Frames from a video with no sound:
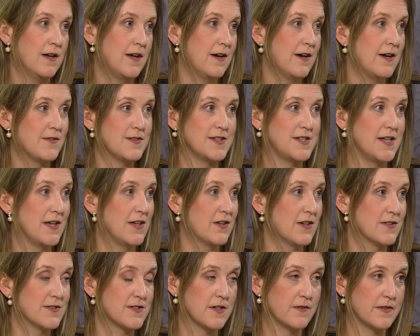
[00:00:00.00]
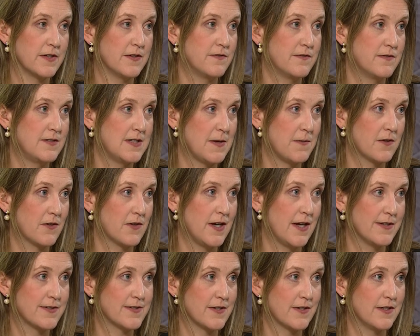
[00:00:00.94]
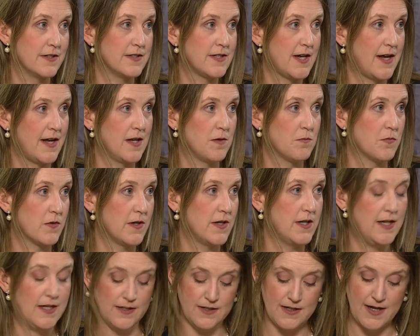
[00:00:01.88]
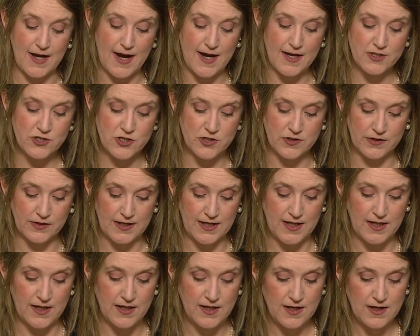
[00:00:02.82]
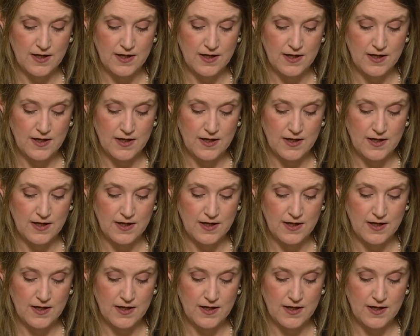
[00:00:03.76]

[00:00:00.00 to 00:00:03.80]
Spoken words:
I don't have to tell you, conservative Democrats are a dying breed nationally.